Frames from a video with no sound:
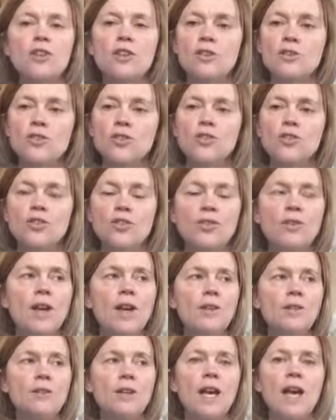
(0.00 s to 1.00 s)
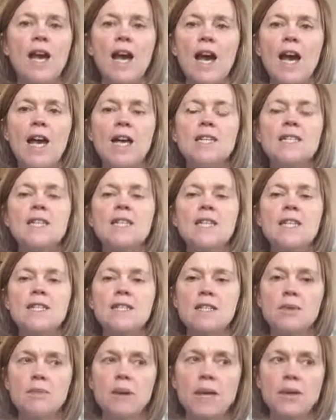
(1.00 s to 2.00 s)
not just your own
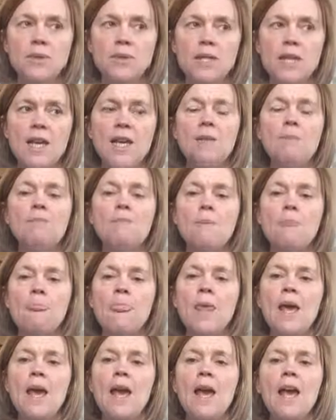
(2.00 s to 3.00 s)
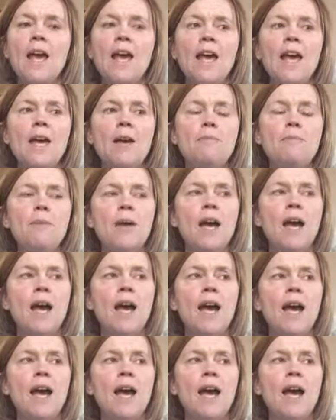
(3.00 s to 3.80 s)
ideas about it, and